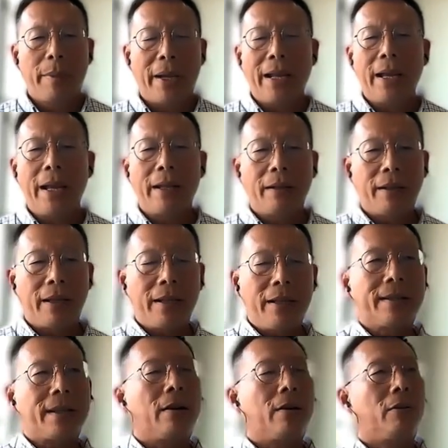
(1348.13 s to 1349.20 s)
But at the end of the day,
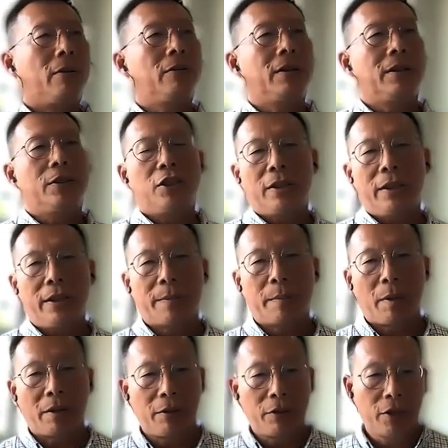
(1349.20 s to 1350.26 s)
these are all a journey,
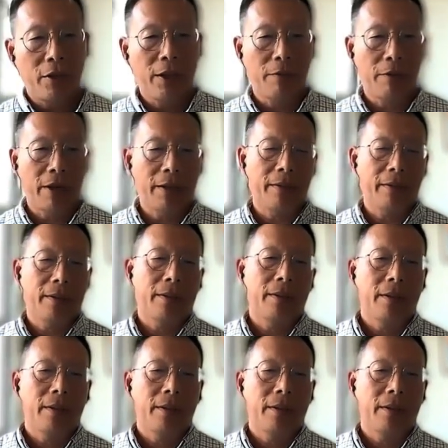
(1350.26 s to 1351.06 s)
it's part of a journey, right?